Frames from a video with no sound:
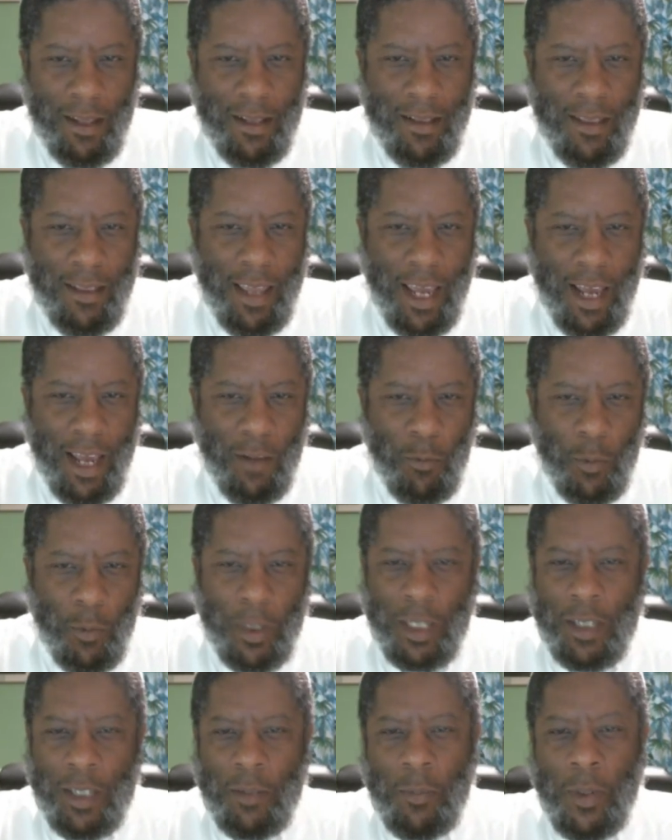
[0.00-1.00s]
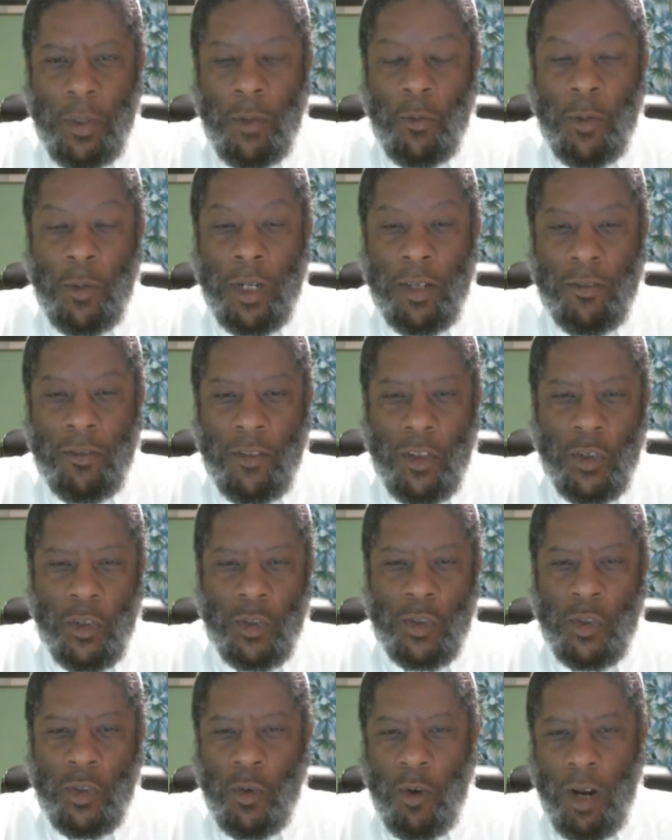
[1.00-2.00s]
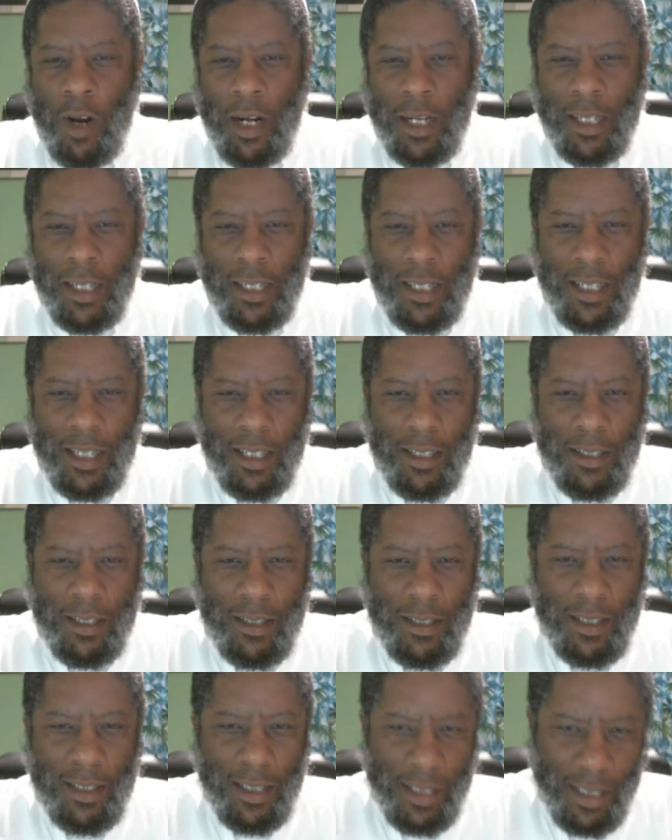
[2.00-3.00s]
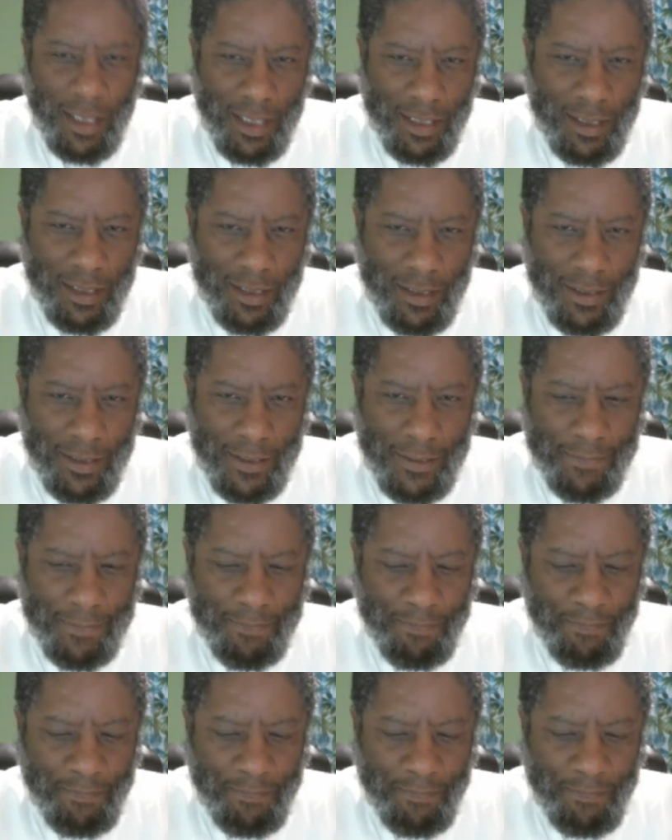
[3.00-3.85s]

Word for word: that we could be rid of those chronic conditions.